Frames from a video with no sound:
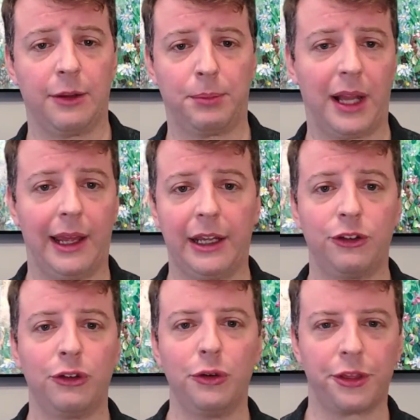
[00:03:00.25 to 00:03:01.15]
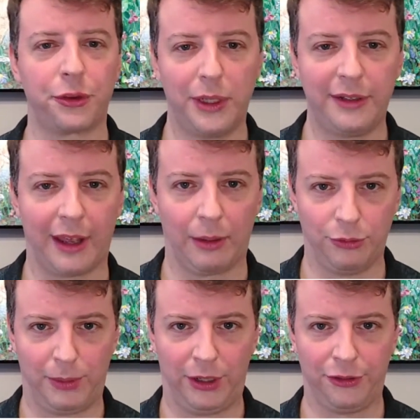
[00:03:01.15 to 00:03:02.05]
applying a 2 to 3
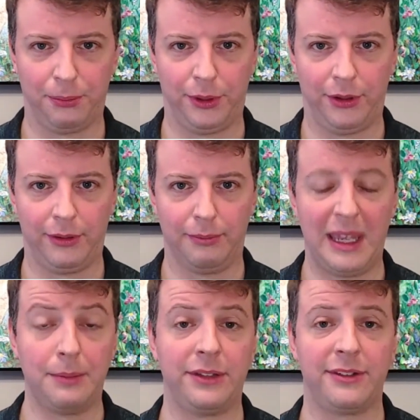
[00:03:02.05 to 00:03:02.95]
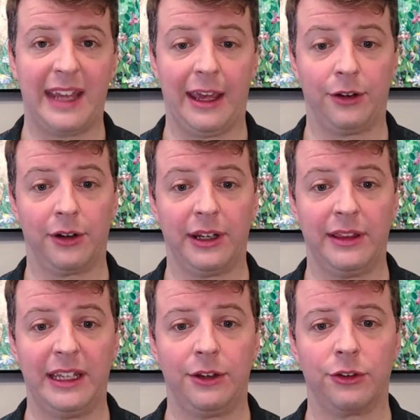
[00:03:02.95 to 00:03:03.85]
times multiple may be standard in
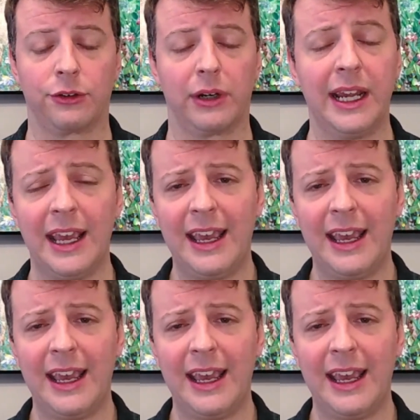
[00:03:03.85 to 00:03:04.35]
the industry.